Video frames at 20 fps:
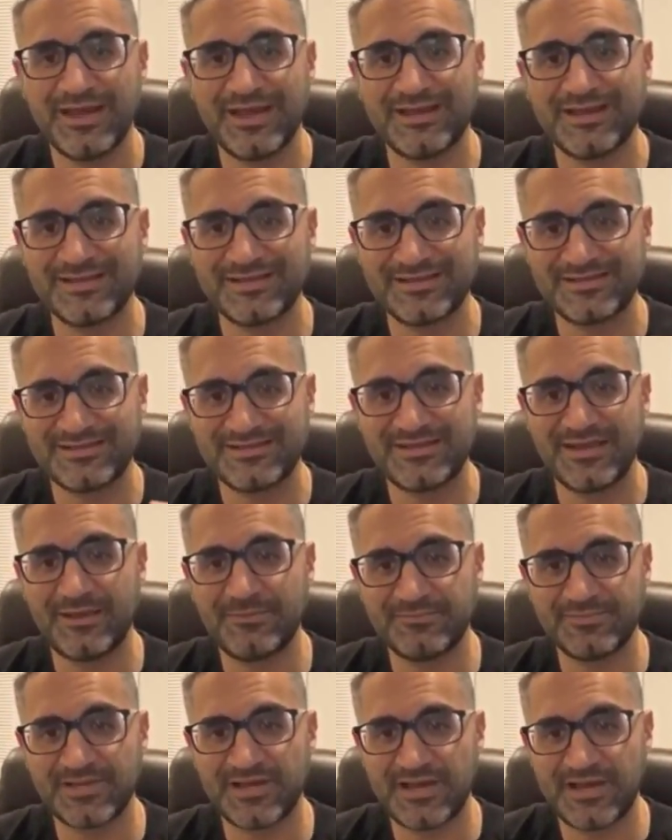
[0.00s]
and at the
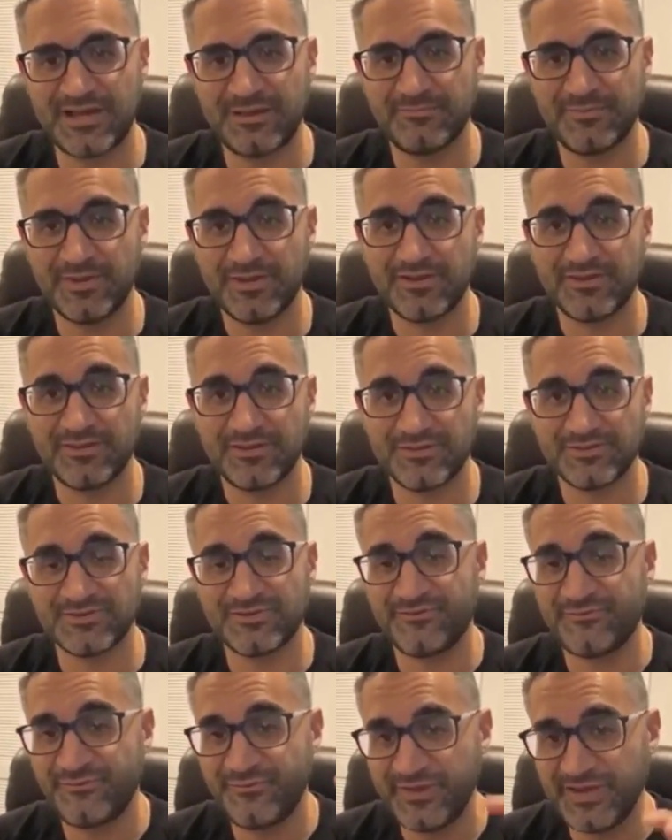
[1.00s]
same time,
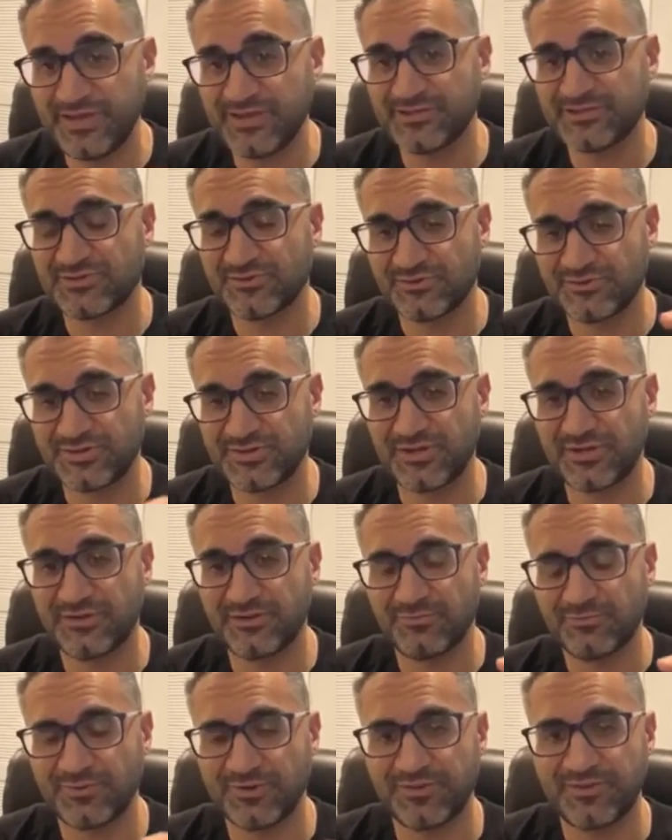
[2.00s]
there's a fee
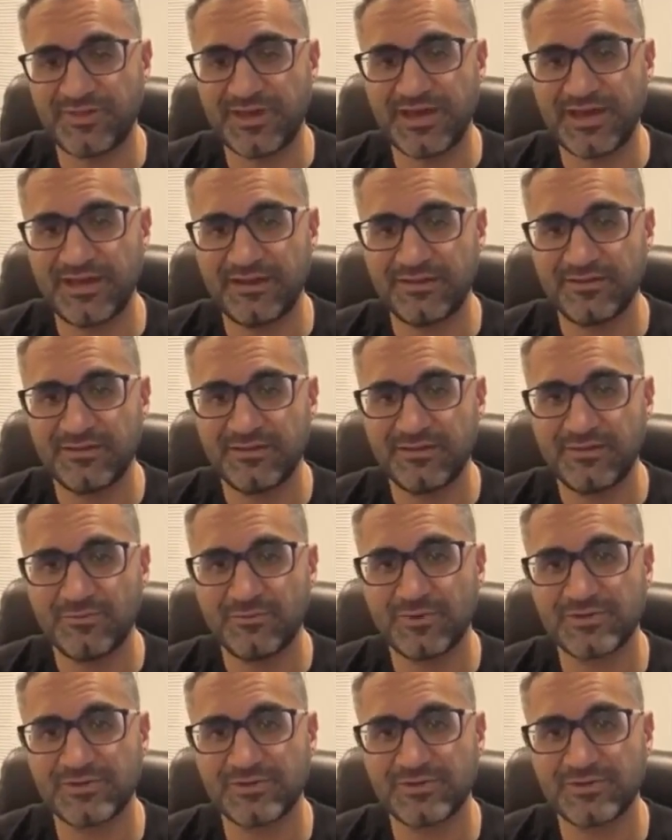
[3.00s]
associated with that,